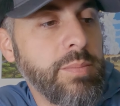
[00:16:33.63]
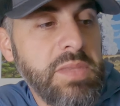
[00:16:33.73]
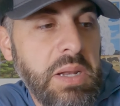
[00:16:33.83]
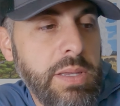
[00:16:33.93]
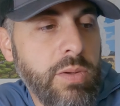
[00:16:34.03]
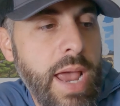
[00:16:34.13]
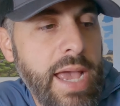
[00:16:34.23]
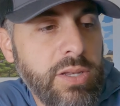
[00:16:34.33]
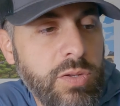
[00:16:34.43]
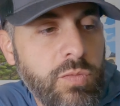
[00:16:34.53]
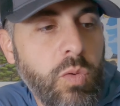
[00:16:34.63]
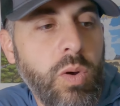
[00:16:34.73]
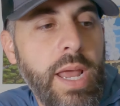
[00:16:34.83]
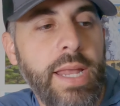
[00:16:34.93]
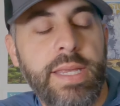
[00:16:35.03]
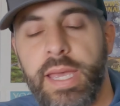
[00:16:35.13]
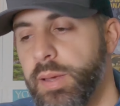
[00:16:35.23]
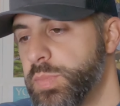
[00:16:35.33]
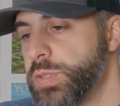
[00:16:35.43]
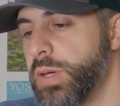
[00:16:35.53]
either active or at
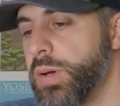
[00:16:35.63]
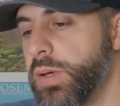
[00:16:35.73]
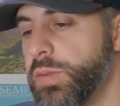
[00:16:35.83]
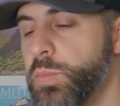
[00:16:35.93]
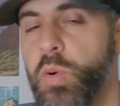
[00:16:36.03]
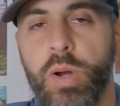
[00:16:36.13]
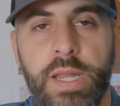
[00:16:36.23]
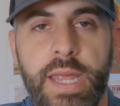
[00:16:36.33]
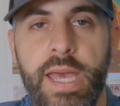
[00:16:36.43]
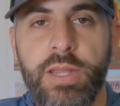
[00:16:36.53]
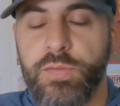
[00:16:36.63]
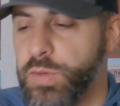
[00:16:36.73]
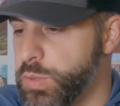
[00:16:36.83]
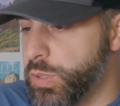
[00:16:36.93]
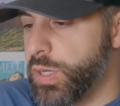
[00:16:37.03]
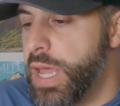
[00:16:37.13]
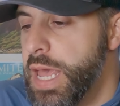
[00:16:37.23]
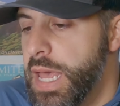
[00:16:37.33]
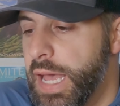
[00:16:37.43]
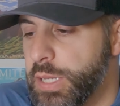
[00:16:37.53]
camp. So more on that in the future
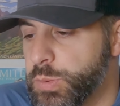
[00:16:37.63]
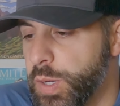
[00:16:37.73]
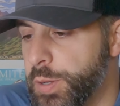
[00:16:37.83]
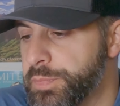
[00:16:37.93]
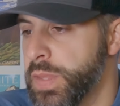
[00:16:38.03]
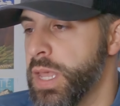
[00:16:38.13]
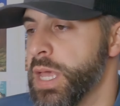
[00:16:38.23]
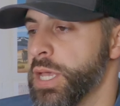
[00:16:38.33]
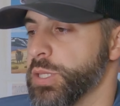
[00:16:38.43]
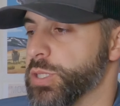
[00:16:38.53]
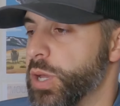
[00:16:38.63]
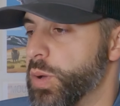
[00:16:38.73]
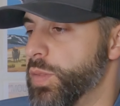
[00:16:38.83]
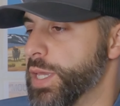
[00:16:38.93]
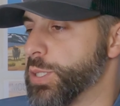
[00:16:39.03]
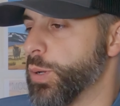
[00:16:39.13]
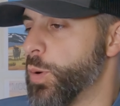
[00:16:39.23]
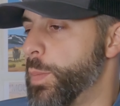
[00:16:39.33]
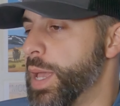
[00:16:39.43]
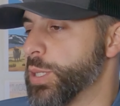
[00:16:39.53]
as well. So the
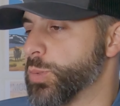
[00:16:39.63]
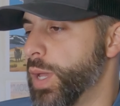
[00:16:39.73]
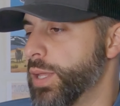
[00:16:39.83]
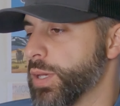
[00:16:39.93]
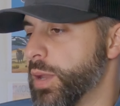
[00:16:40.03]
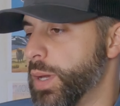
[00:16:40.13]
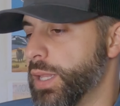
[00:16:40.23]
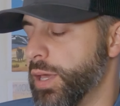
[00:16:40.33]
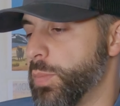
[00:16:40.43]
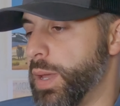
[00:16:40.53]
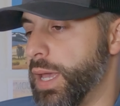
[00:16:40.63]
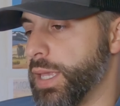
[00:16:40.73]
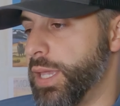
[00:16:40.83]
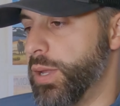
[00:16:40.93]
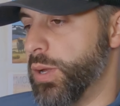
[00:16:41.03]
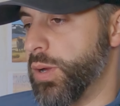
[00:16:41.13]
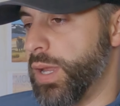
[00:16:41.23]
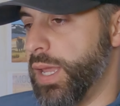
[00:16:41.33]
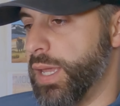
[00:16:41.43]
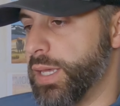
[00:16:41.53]
total base weight, looking at my lighter pack
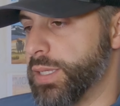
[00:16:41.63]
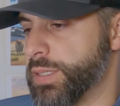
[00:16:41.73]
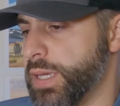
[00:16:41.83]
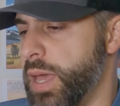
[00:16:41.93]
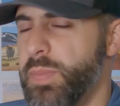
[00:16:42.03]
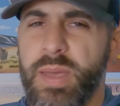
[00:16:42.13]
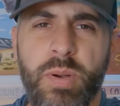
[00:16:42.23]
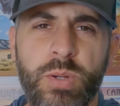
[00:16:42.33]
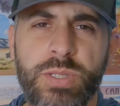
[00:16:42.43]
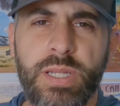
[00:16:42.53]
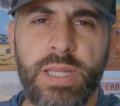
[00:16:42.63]
here, and I may post a